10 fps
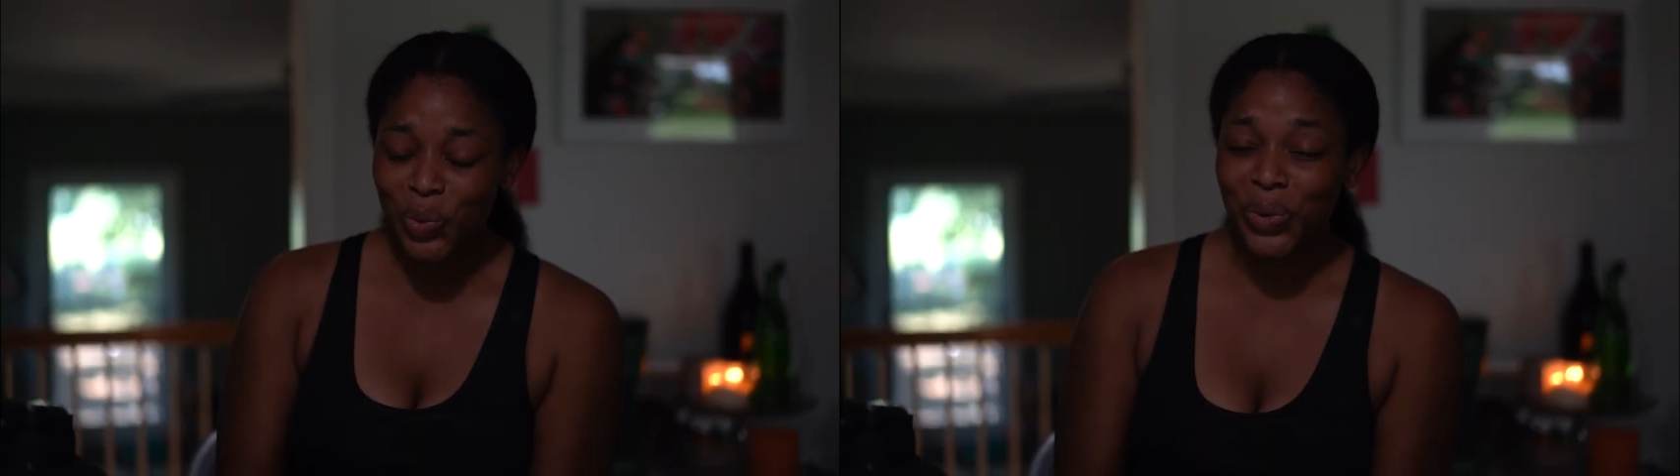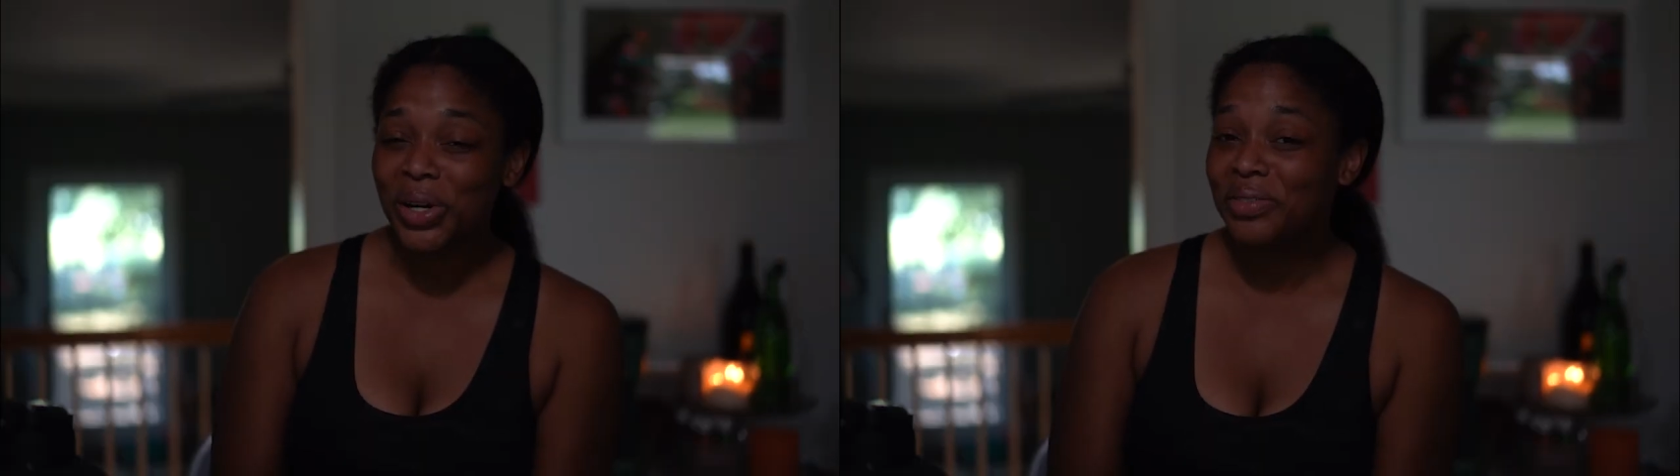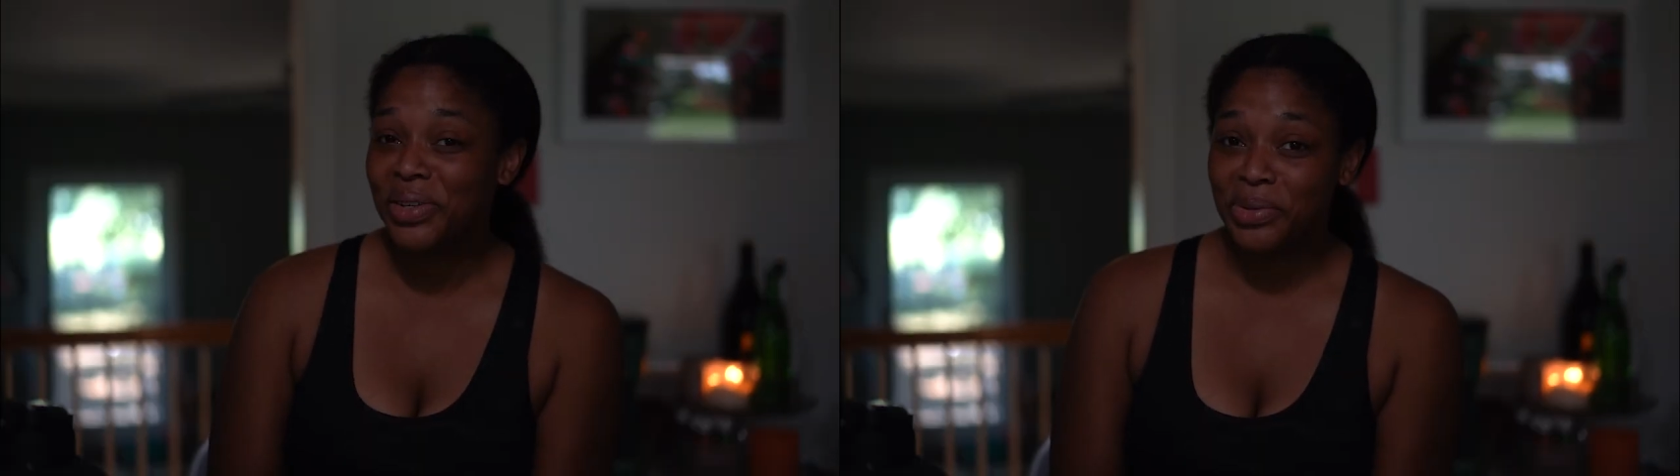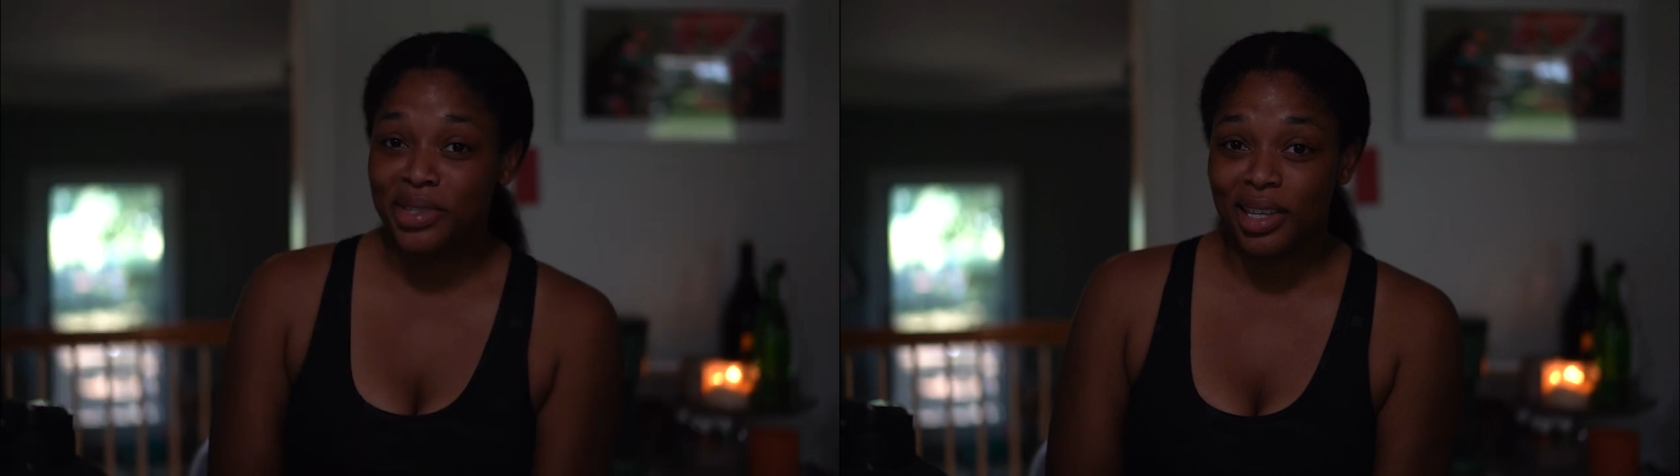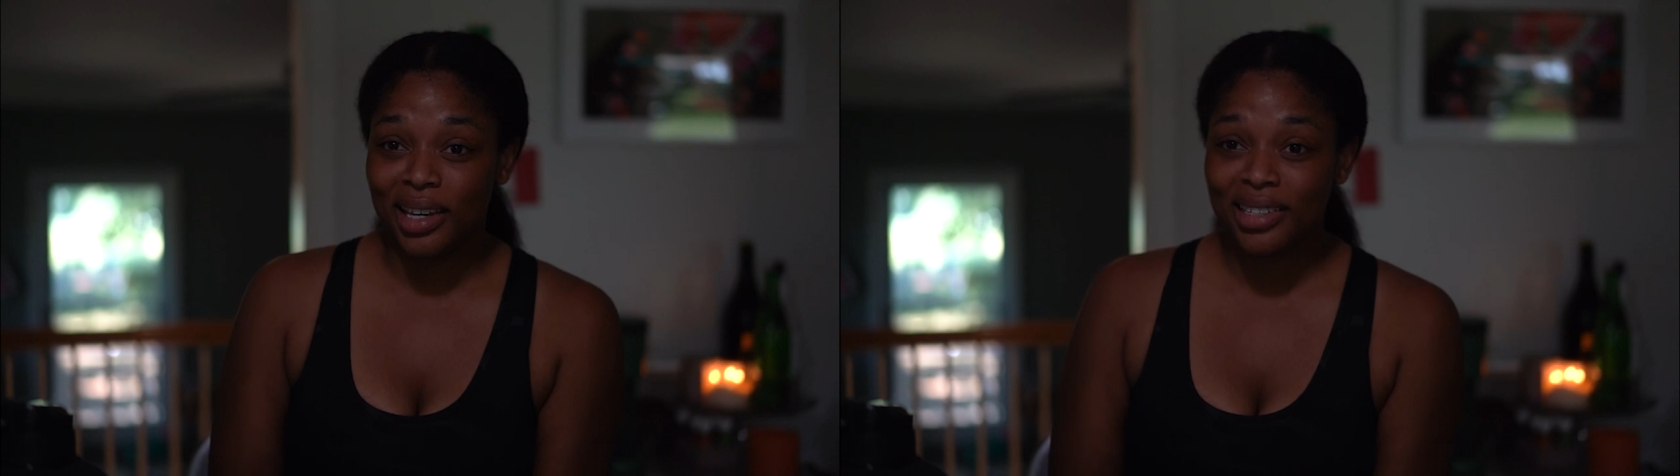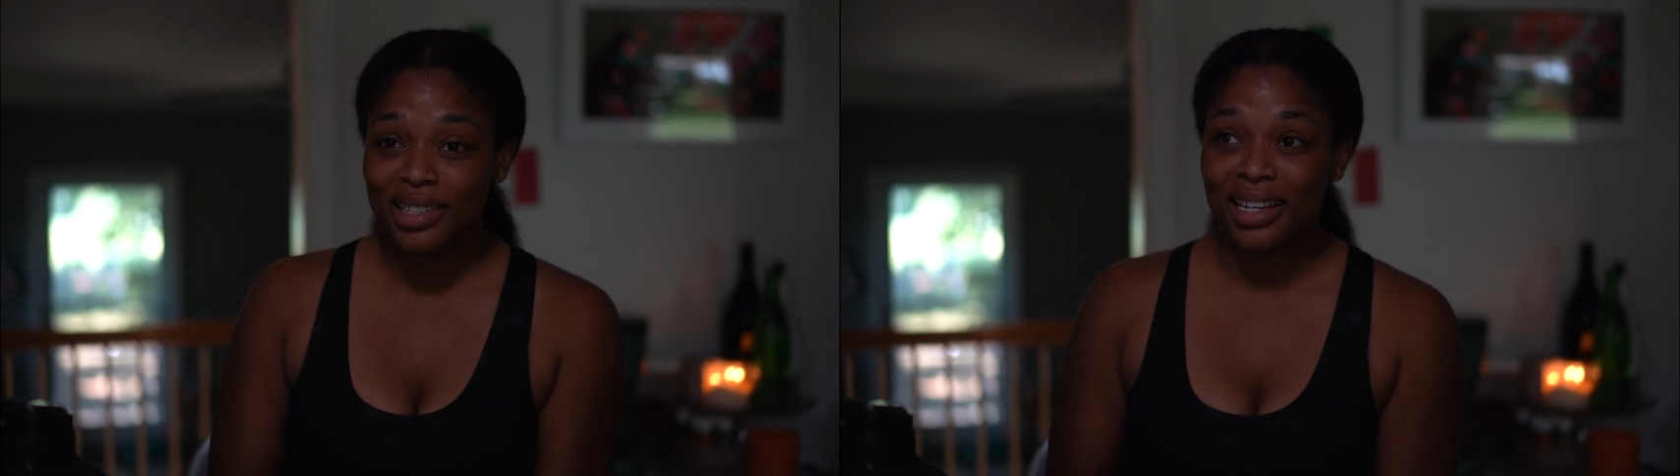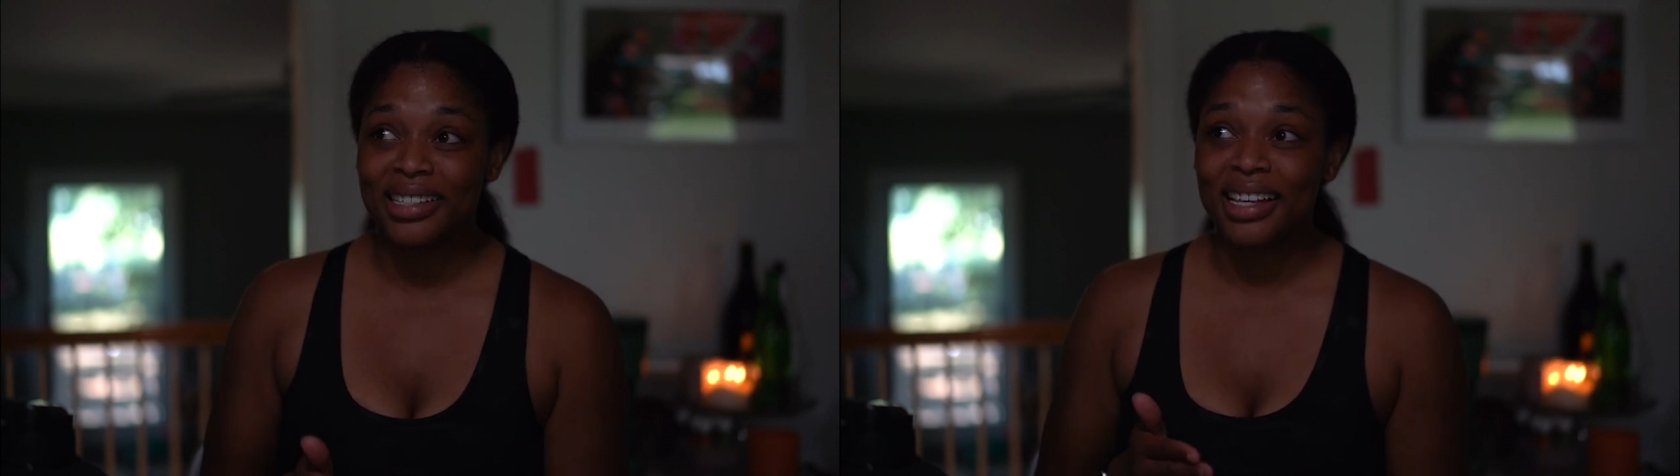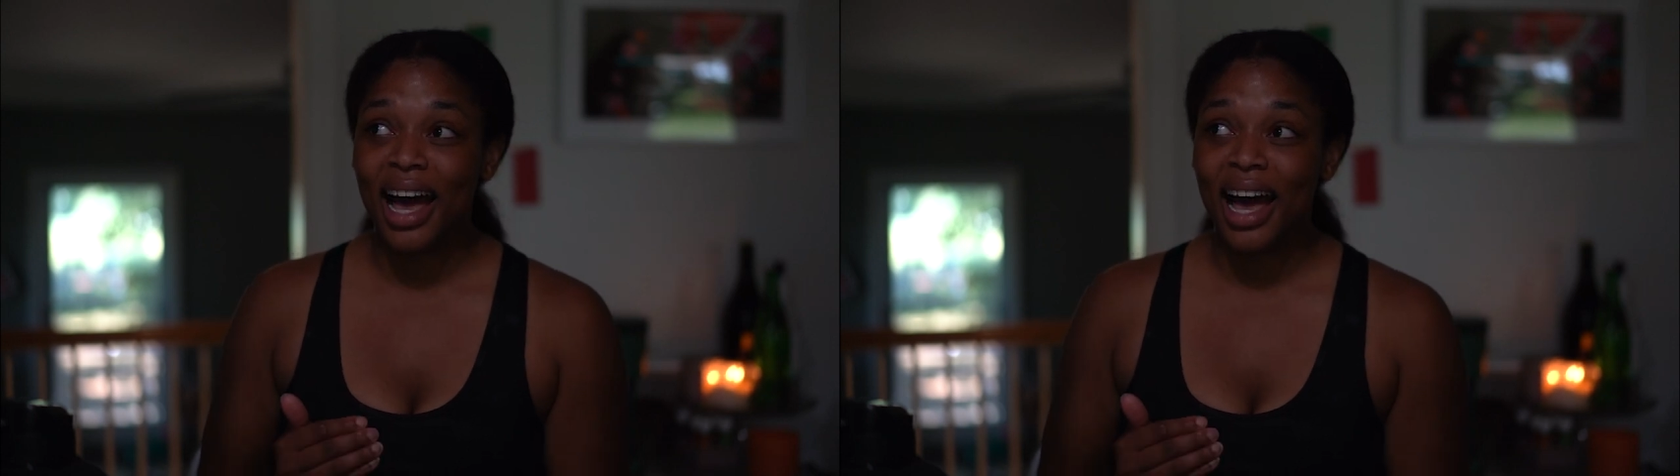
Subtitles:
One of those things is